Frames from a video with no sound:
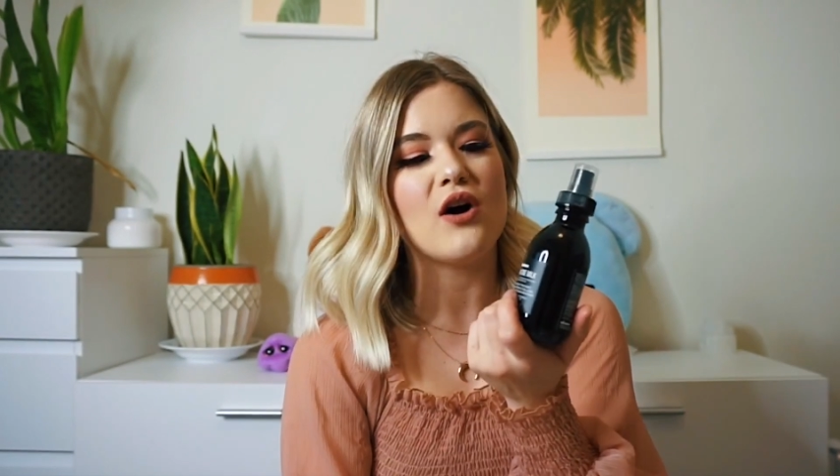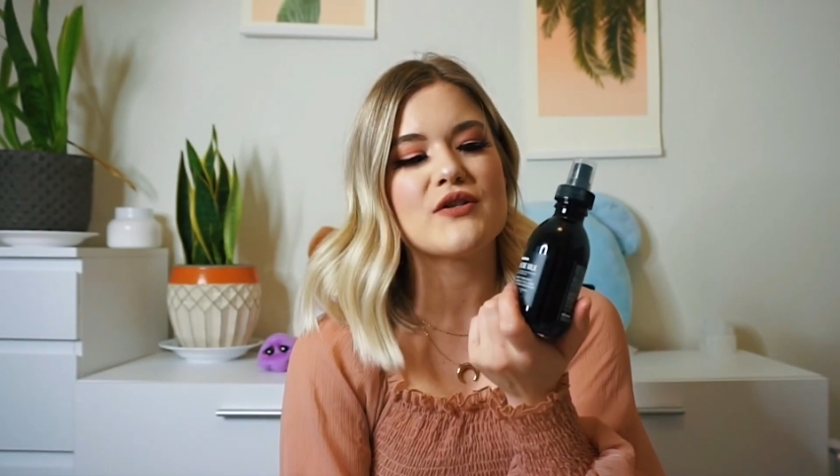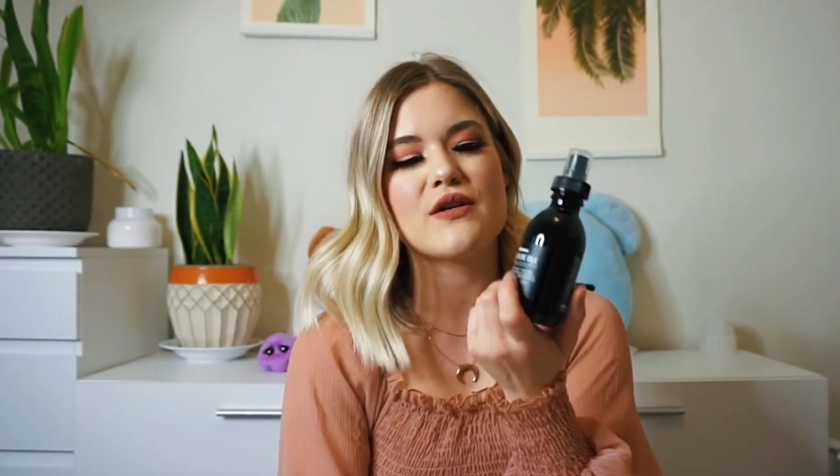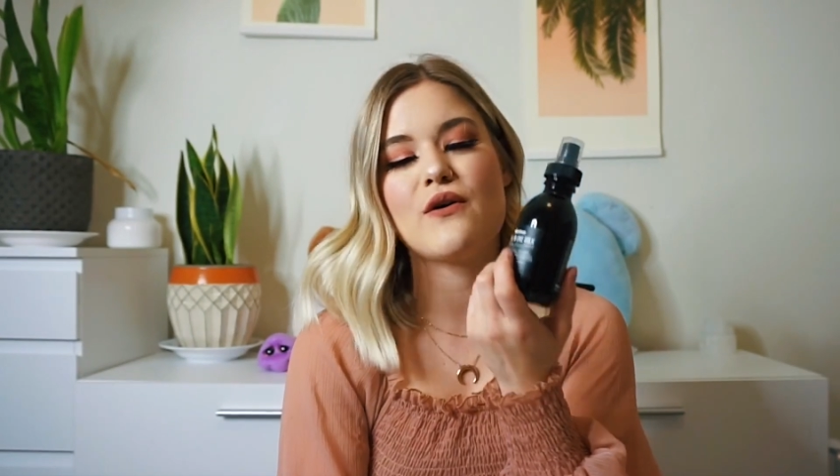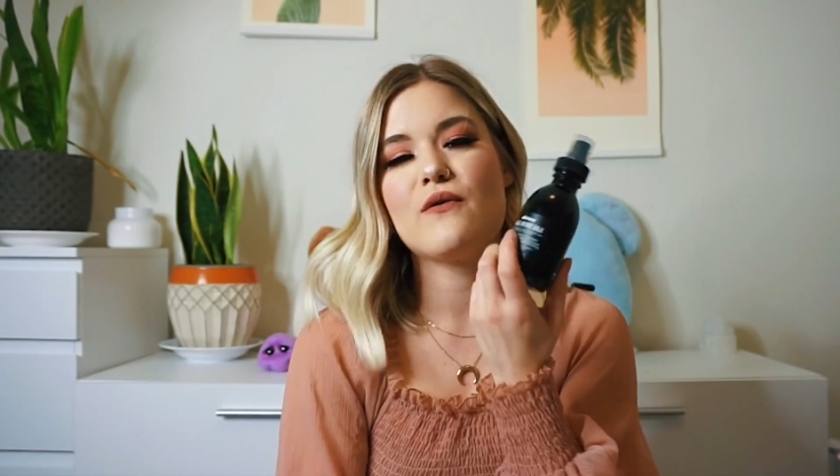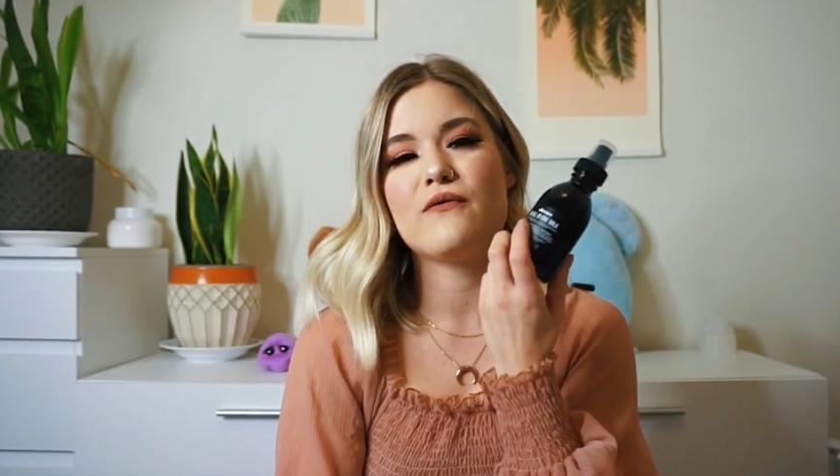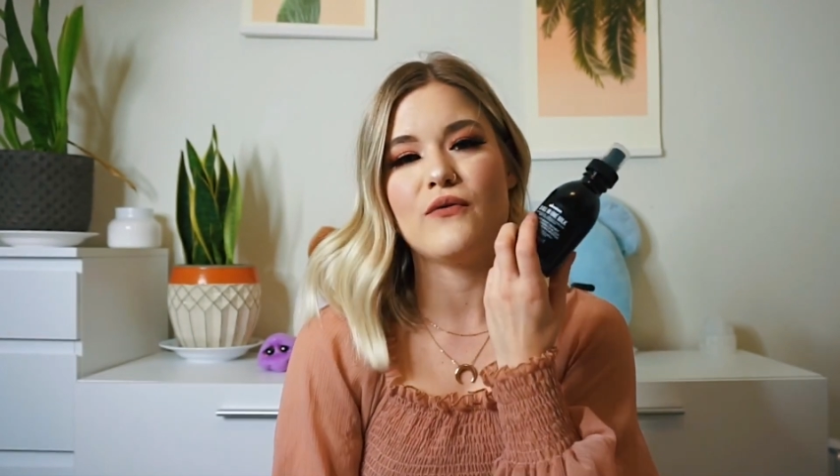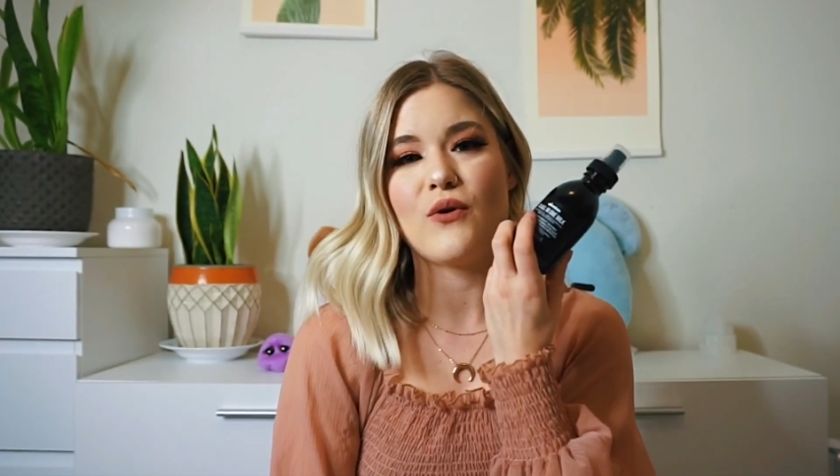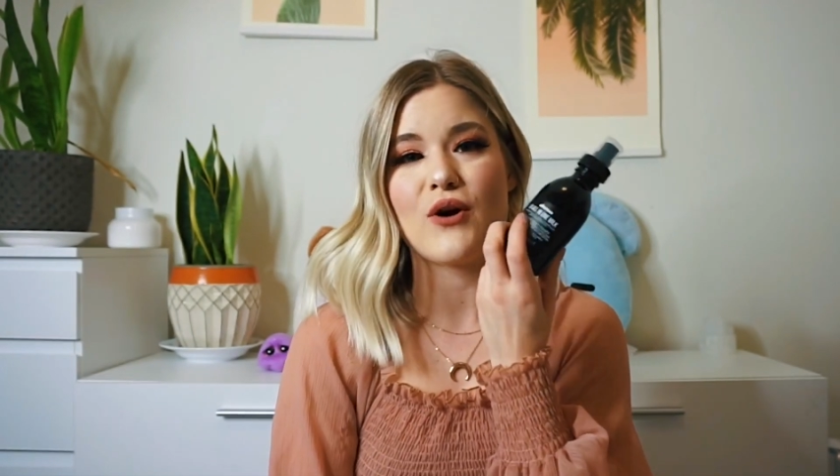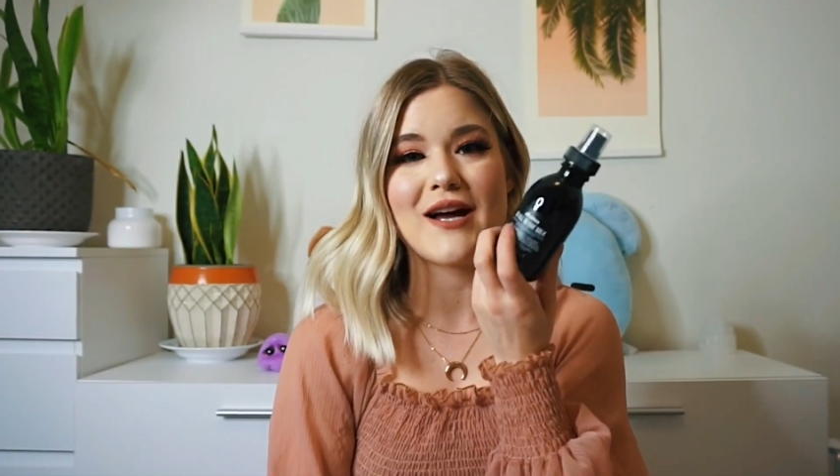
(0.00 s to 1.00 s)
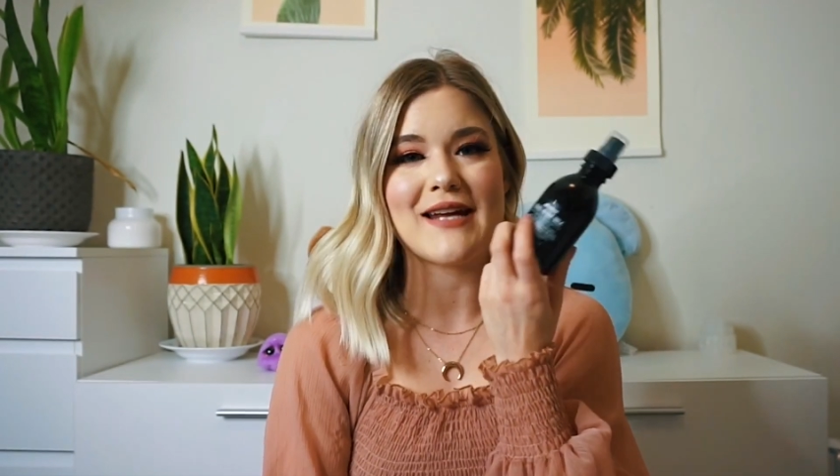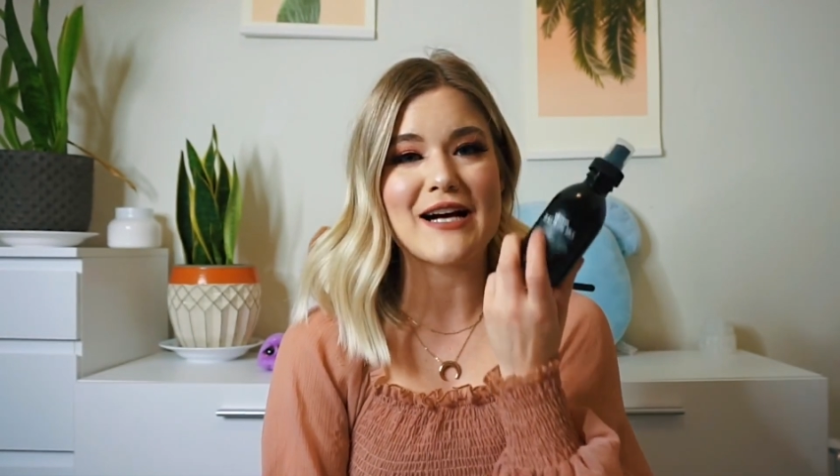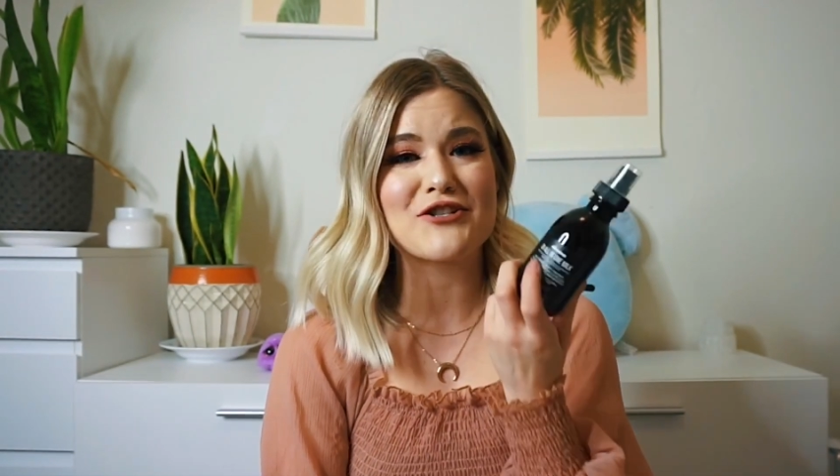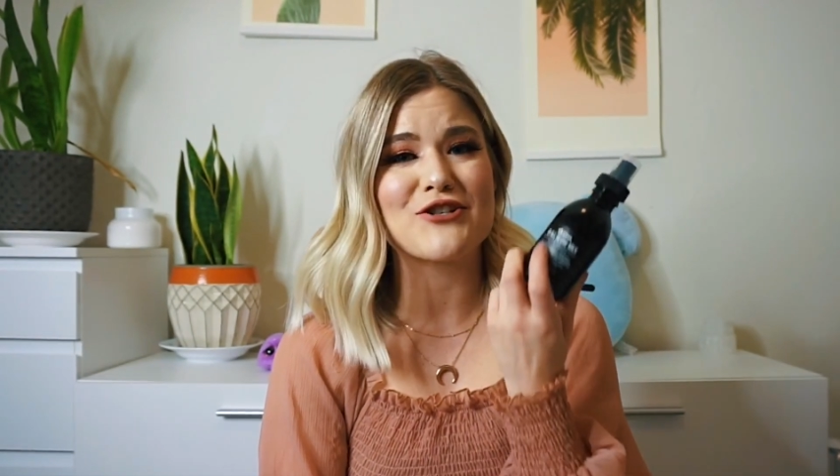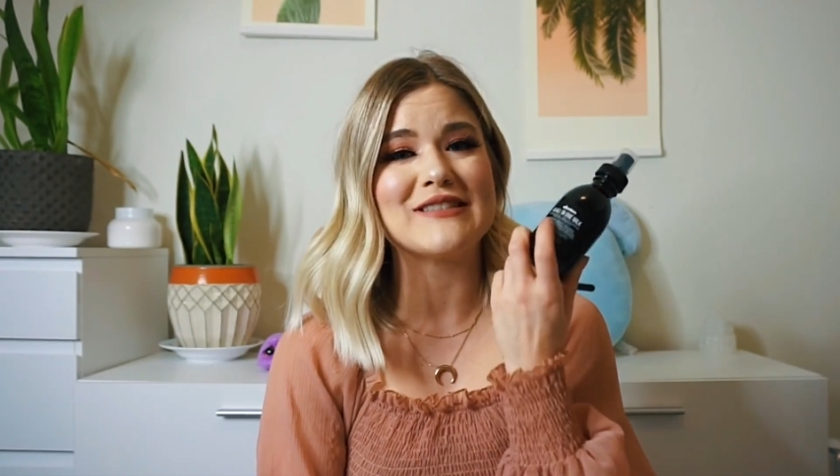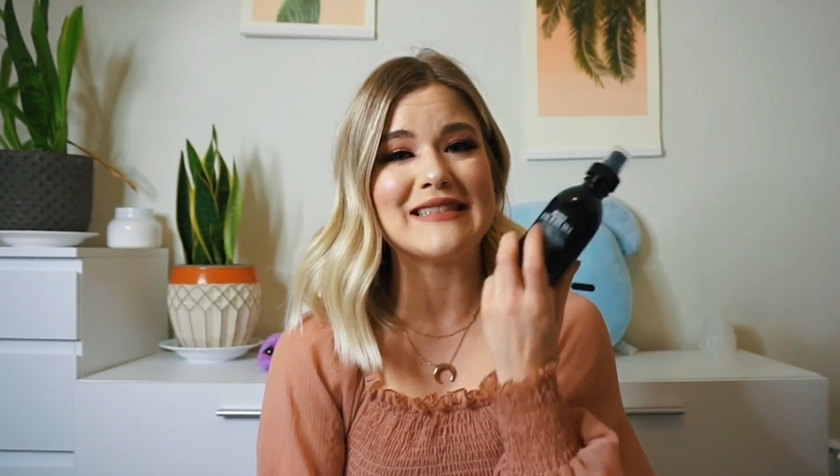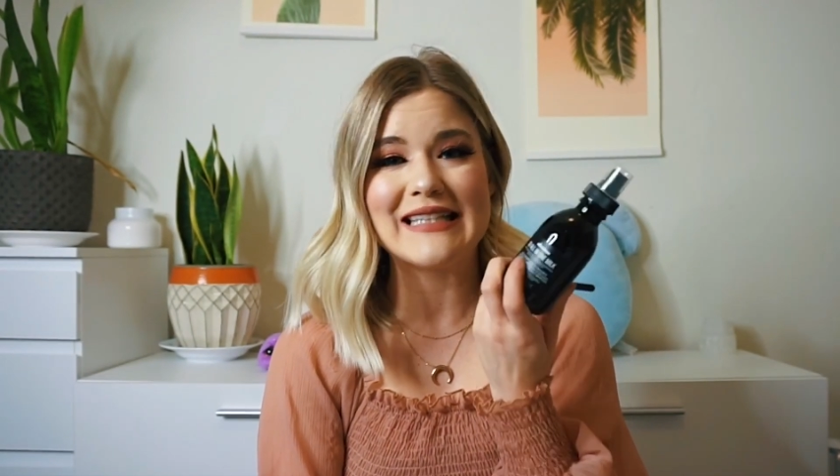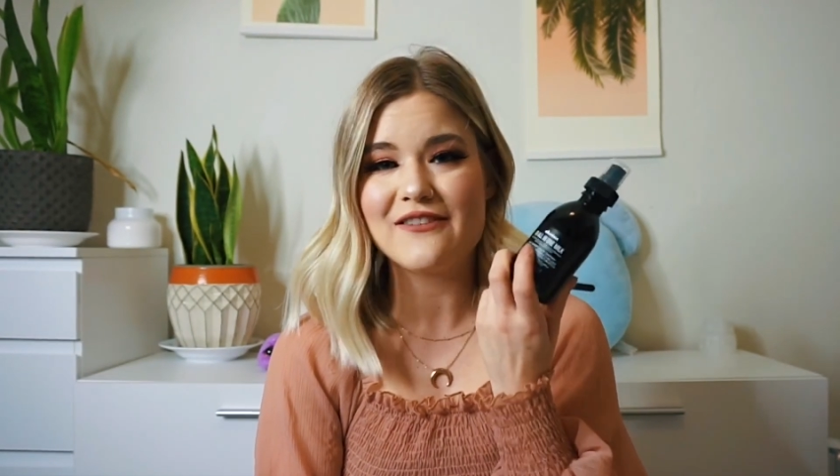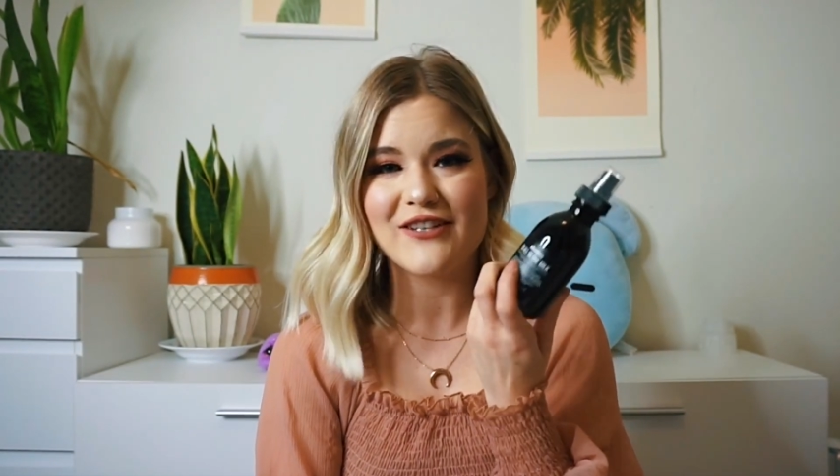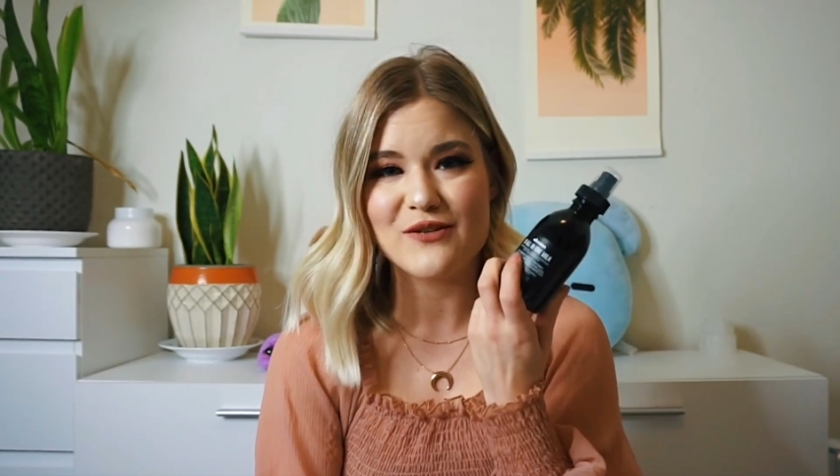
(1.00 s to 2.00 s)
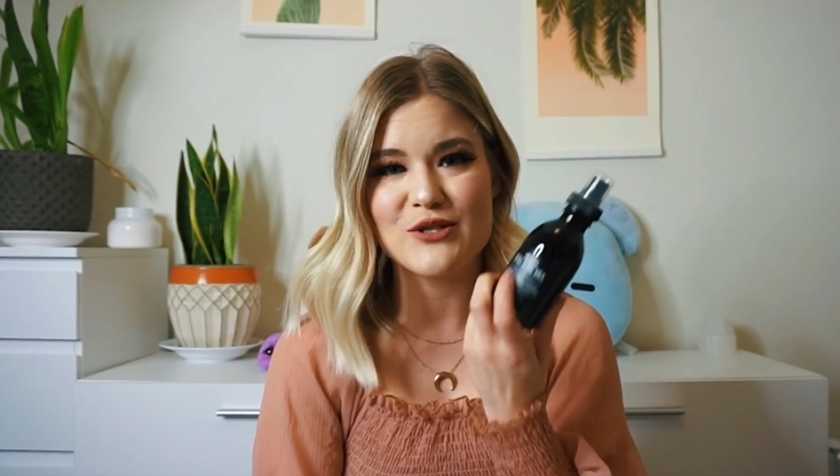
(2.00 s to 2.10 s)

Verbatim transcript: Also for an extra leave-in,